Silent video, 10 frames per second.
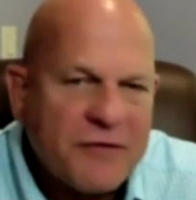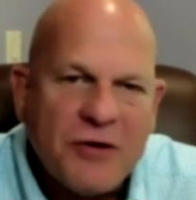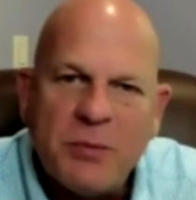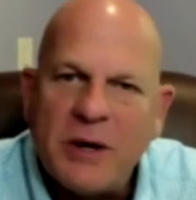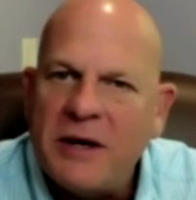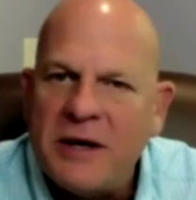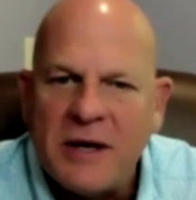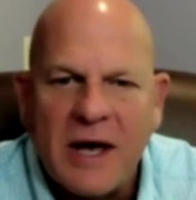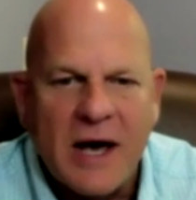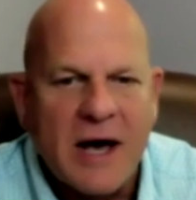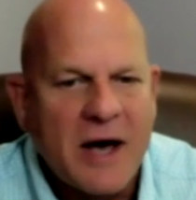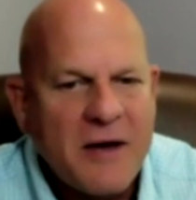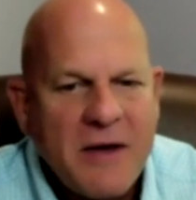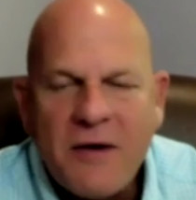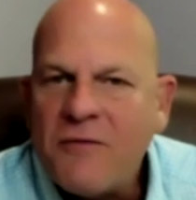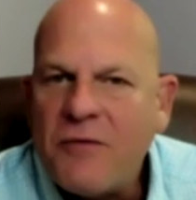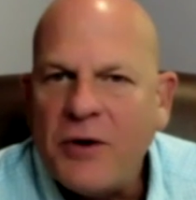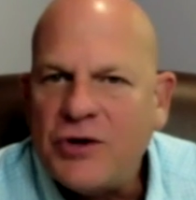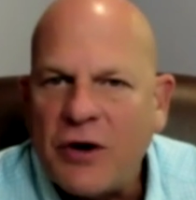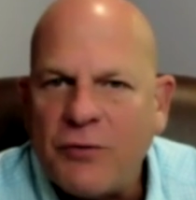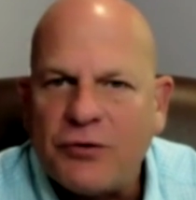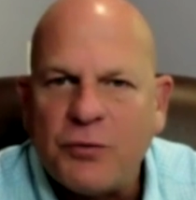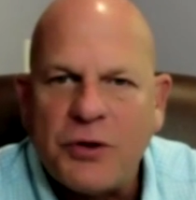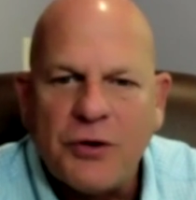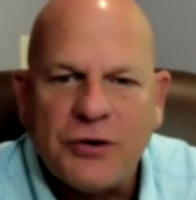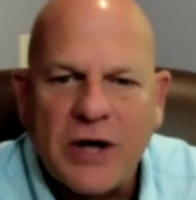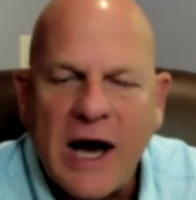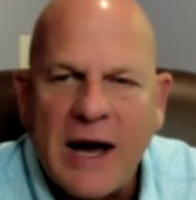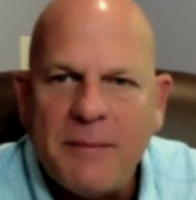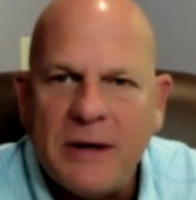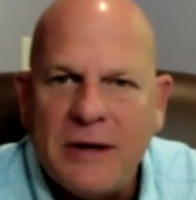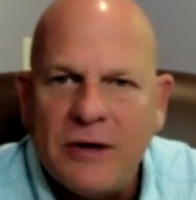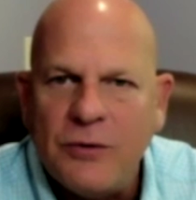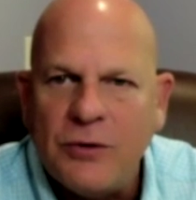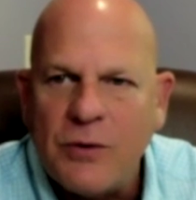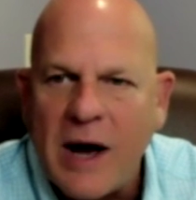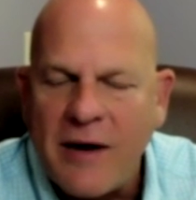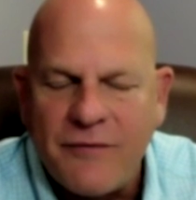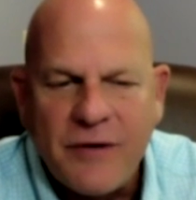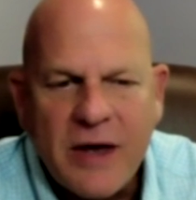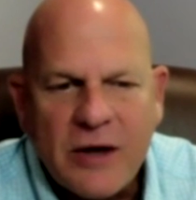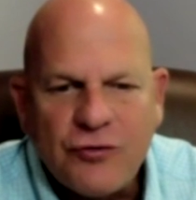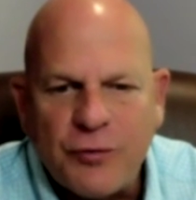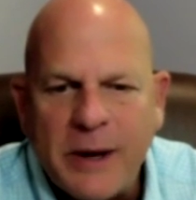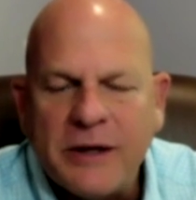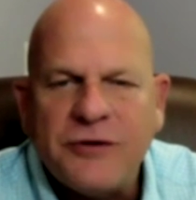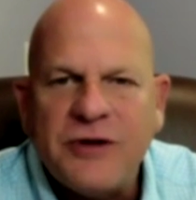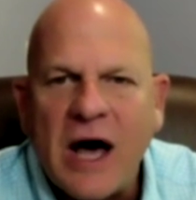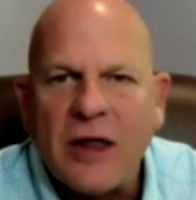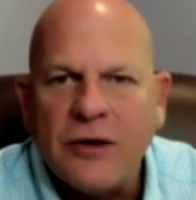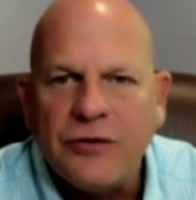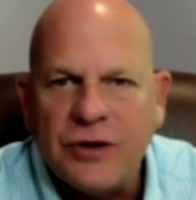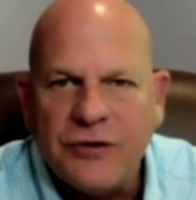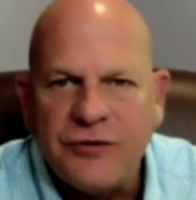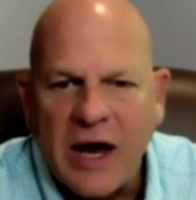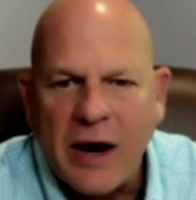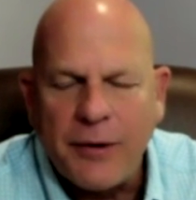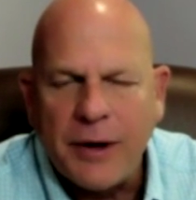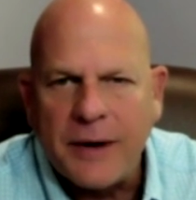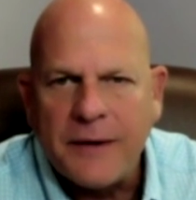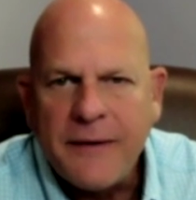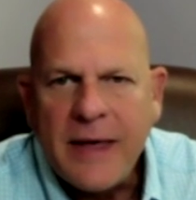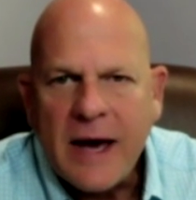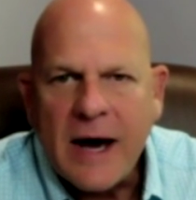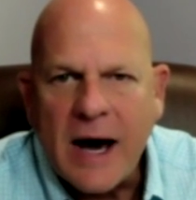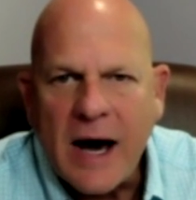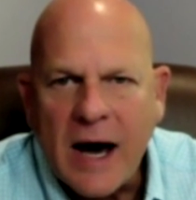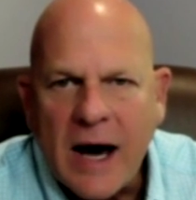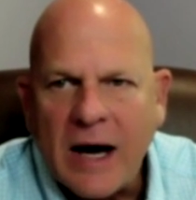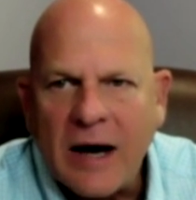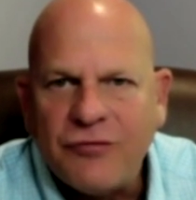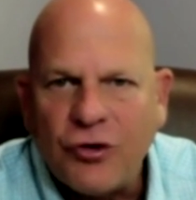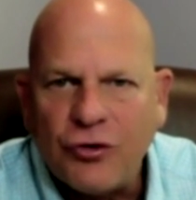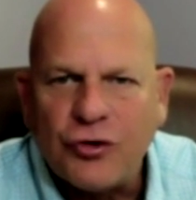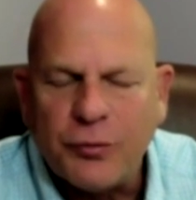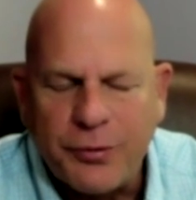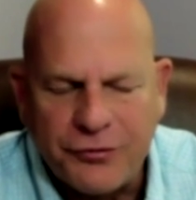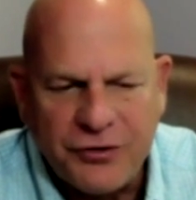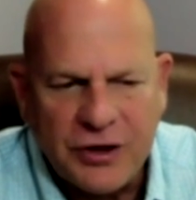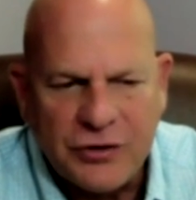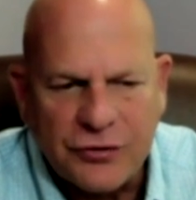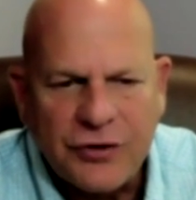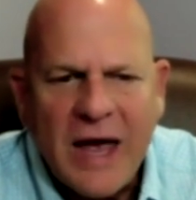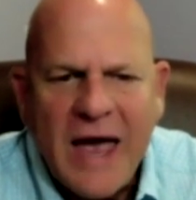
You've been uh, very generous with your time, and you you have tremendous knowledge in this area uh, of surgical procedures.